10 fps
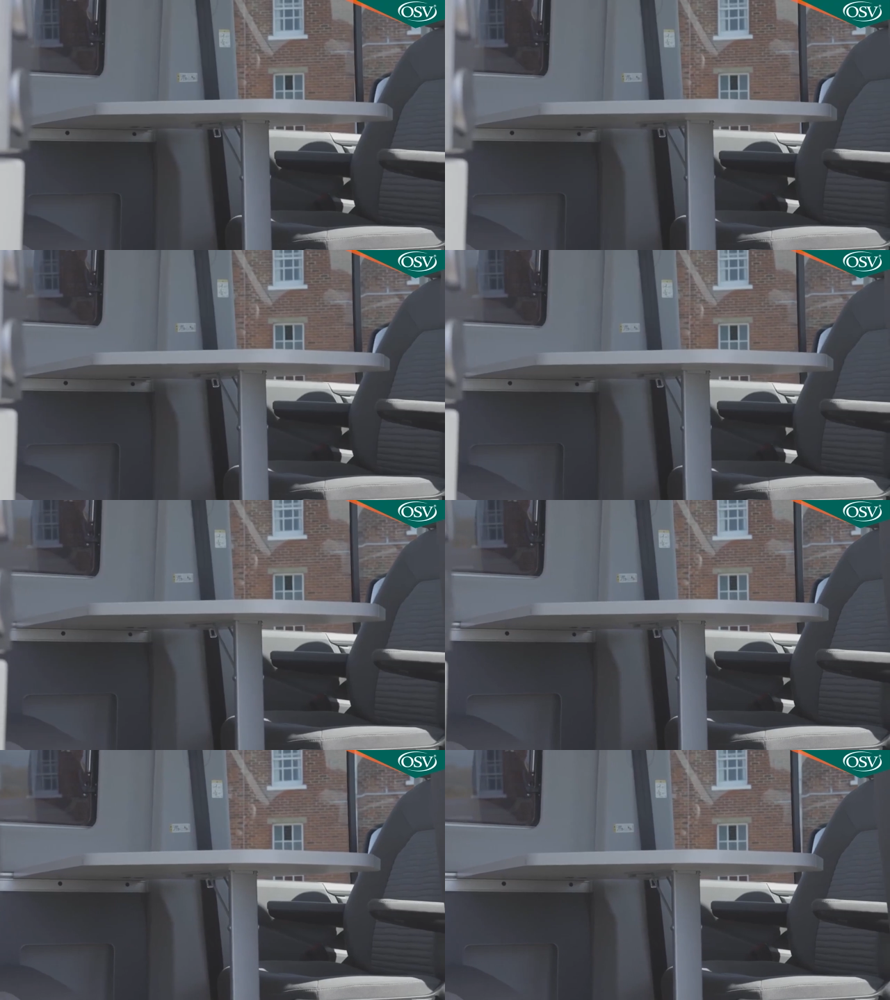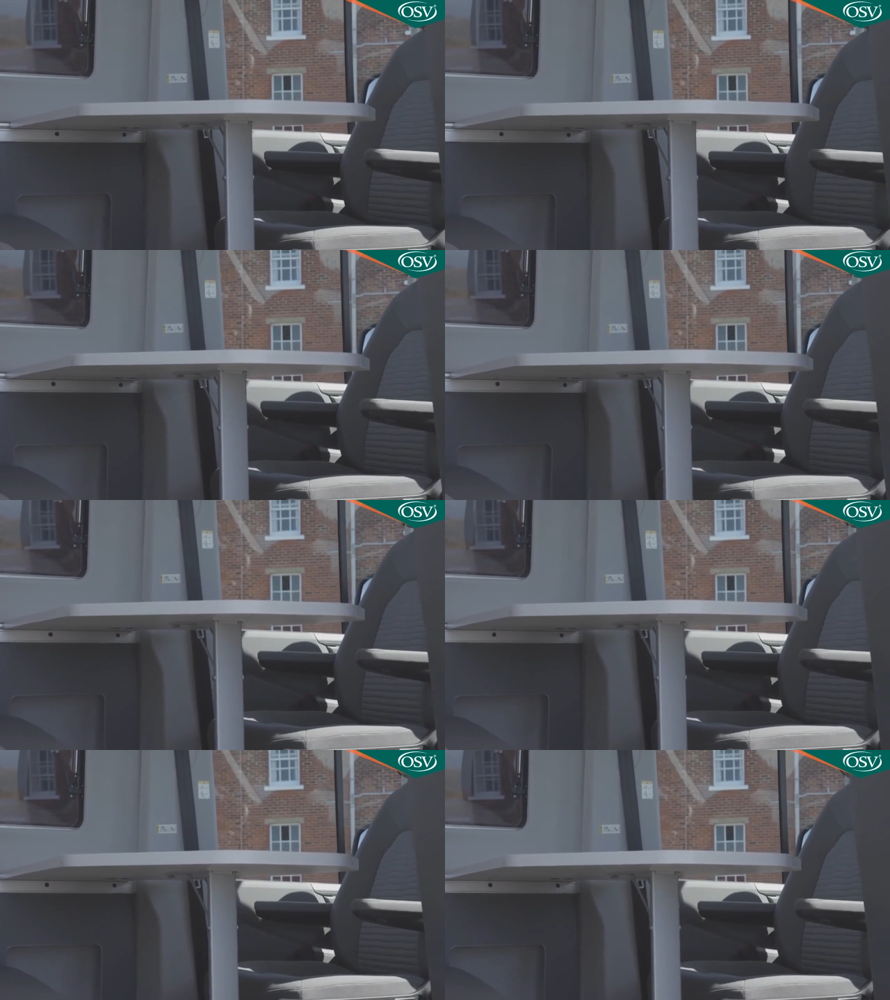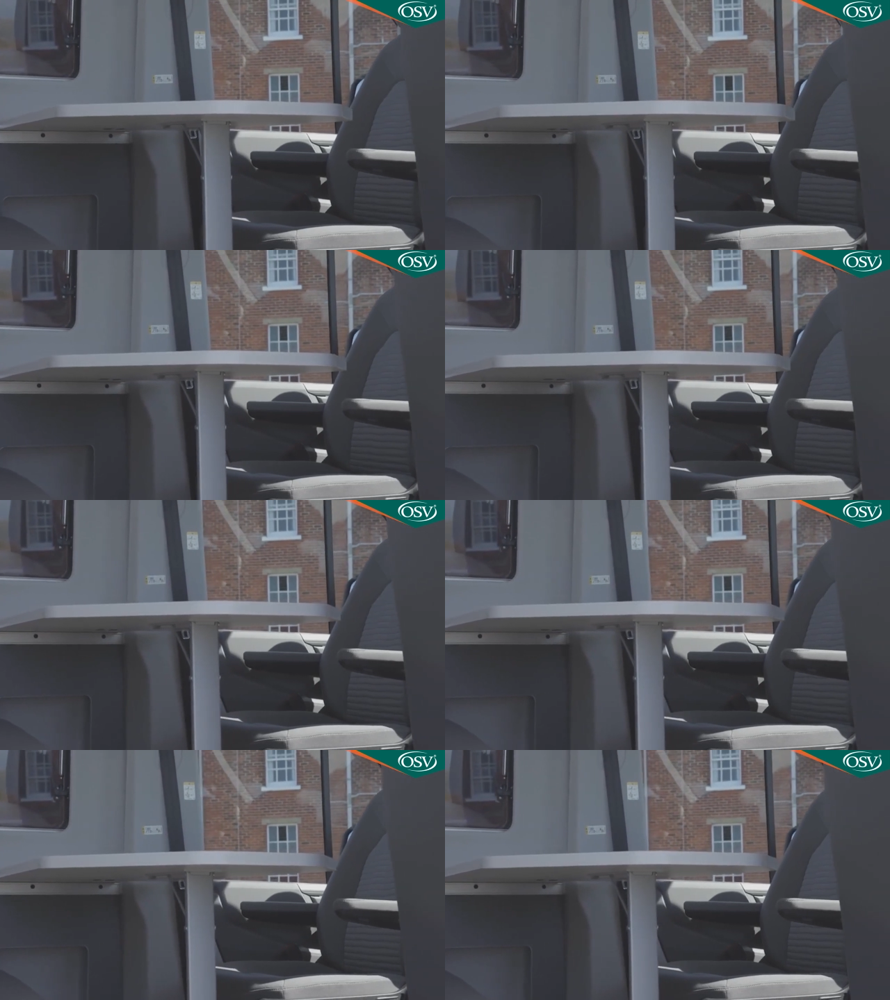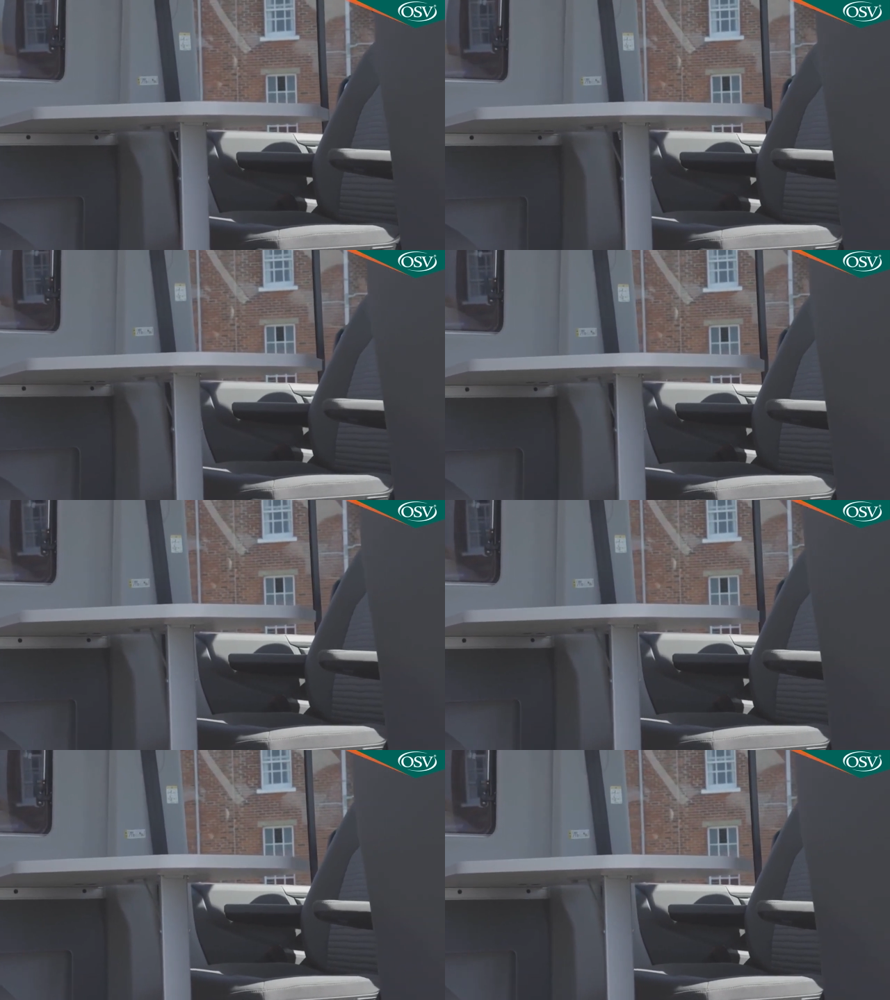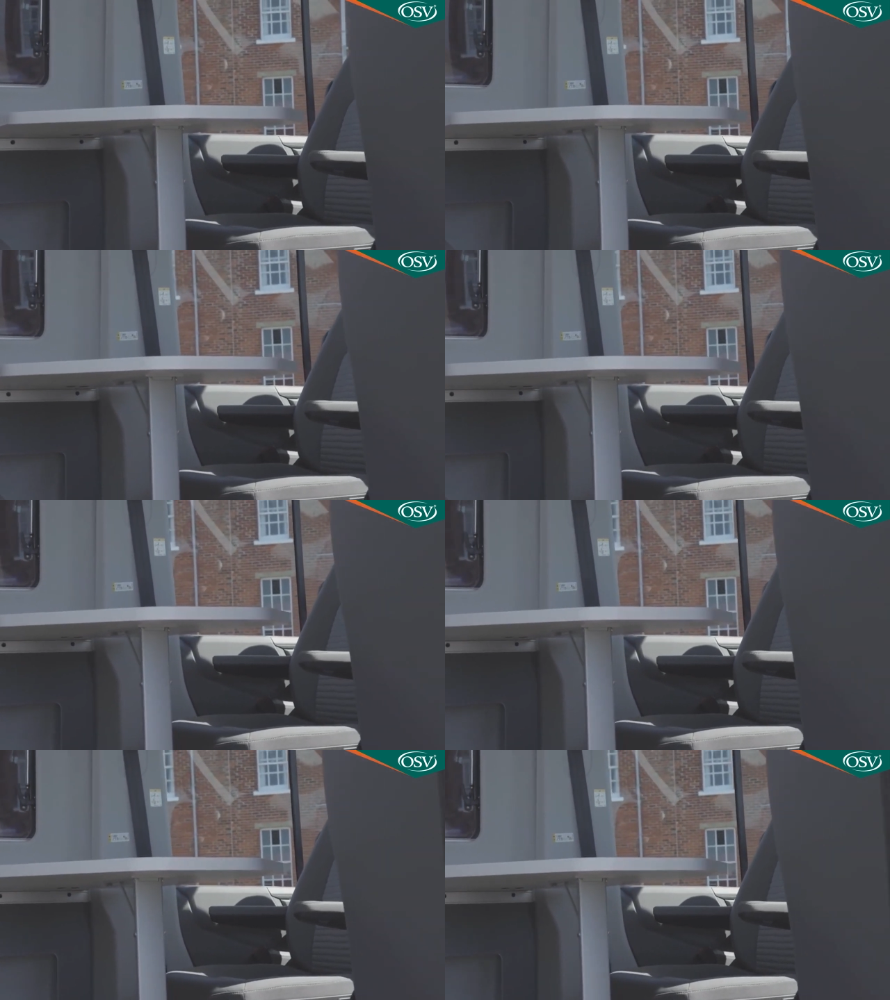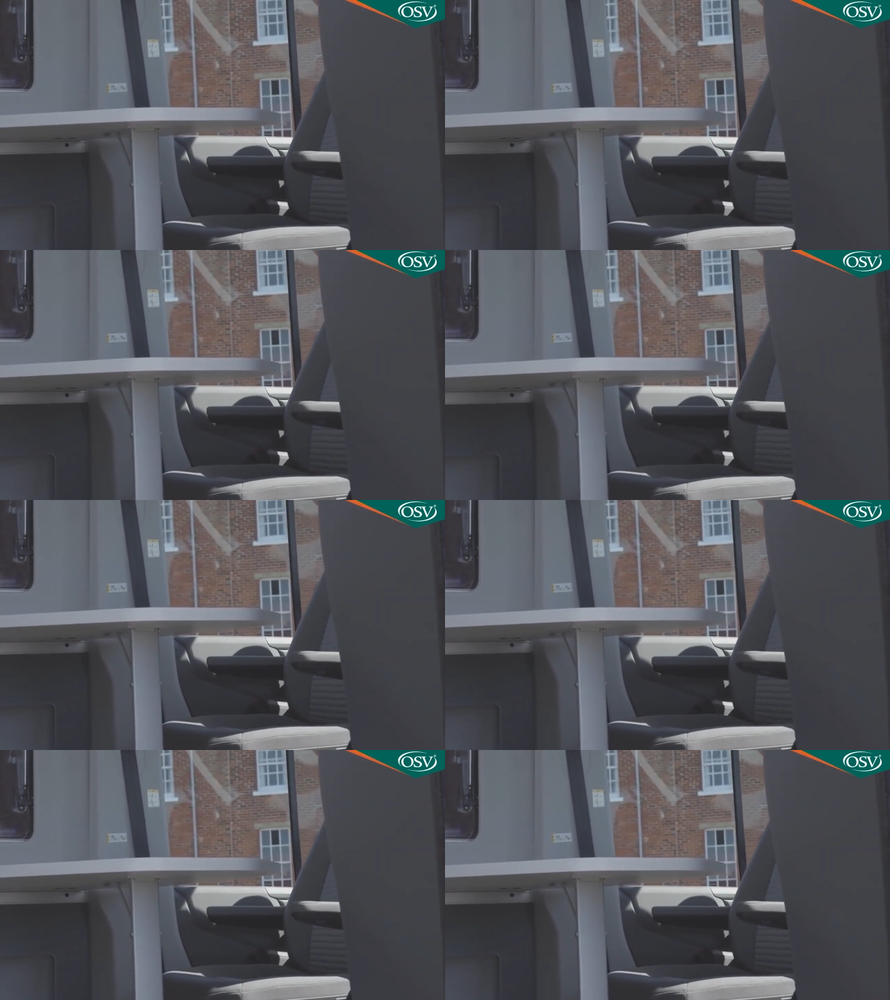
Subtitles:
[unreadable: no face in view]